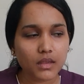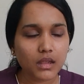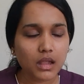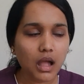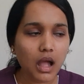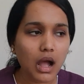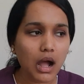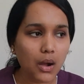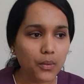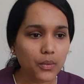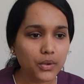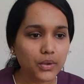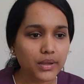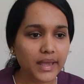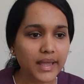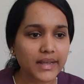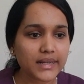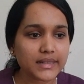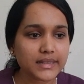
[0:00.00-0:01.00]
how you
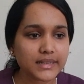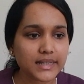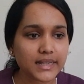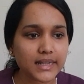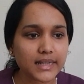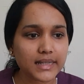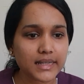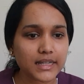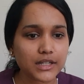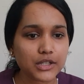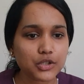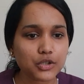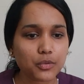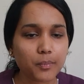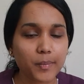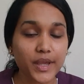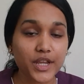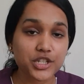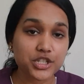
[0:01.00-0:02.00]
can take into
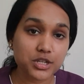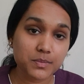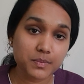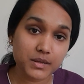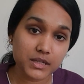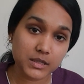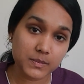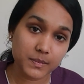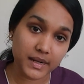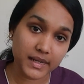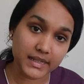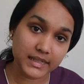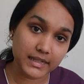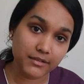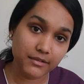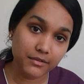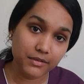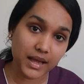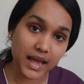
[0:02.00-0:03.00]
patient
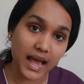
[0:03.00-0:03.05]
perspective